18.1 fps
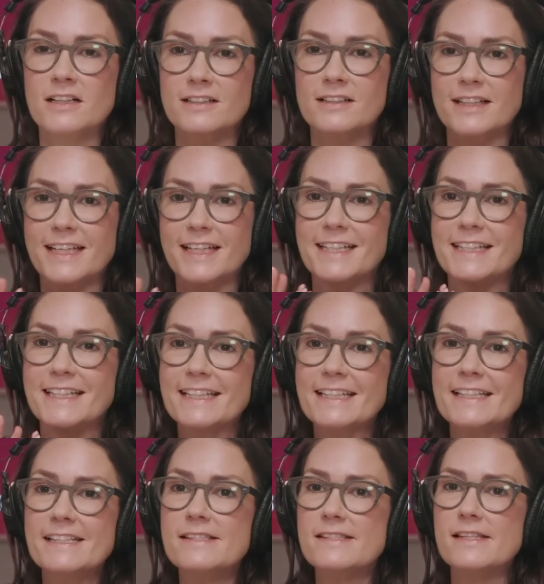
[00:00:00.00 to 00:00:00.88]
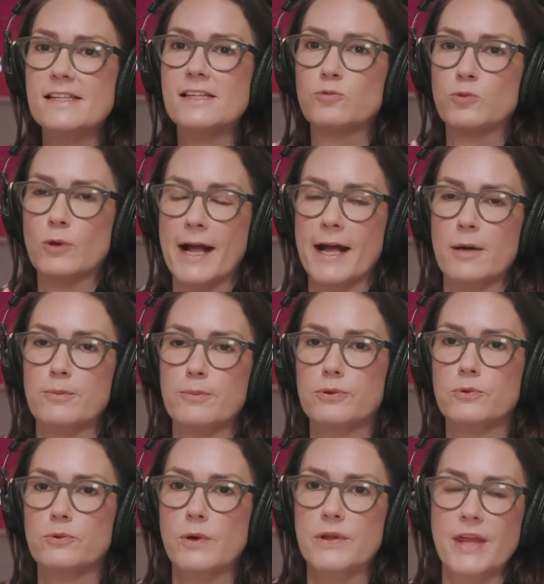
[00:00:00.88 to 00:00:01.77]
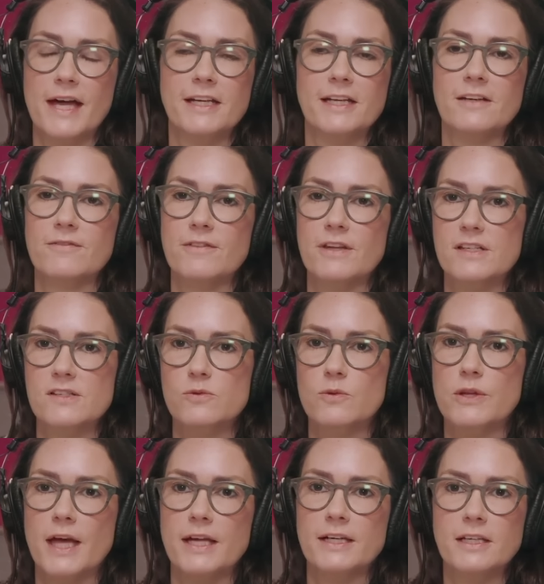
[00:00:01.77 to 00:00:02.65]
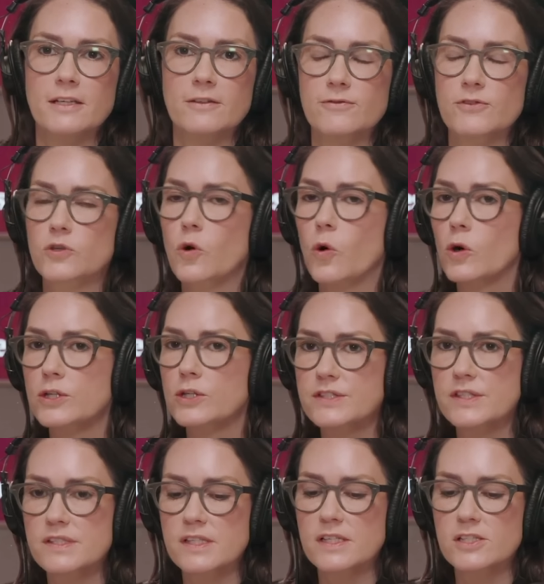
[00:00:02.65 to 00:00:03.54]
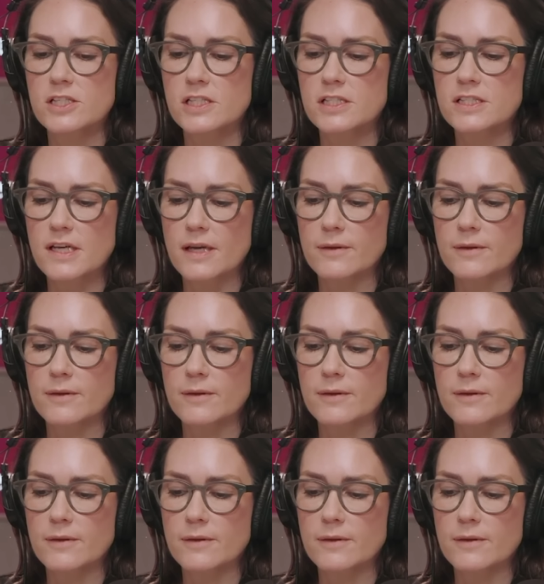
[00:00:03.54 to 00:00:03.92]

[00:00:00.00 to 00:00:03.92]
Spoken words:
like an easy ramp with any of this, with any of the court decisions.